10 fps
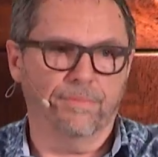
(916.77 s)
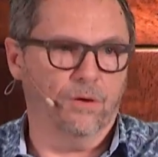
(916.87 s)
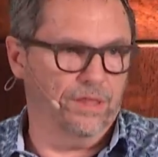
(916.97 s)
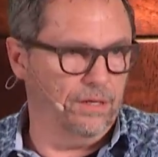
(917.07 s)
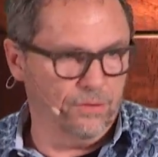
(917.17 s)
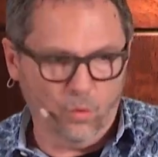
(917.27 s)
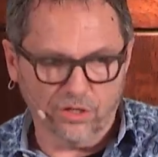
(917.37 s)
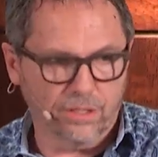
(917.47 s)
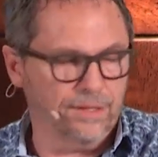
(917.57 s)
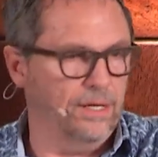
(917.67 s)

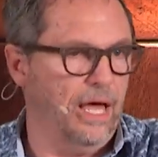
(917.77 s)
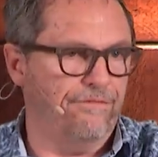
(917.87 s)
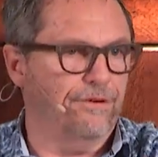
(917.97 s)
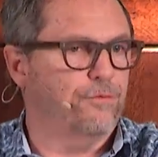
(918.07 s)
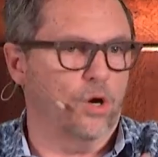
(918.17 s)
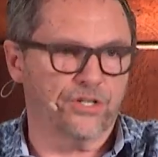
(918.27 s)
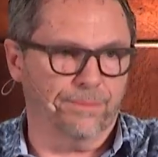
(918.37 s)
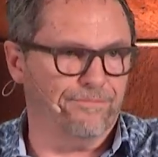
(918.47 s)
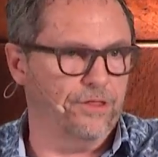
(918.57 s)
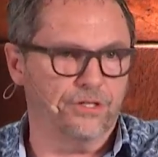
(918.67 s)
the life of
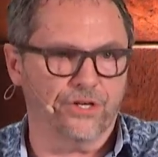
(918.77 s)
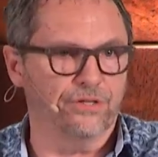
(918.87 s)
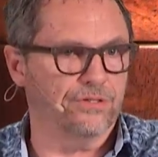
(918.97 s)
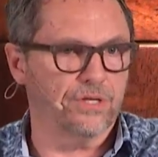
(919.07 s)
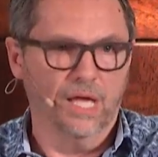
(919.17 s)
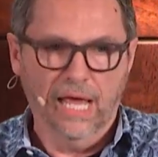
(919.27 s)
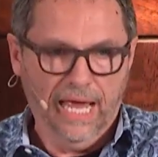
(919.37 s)
worship for the Jews.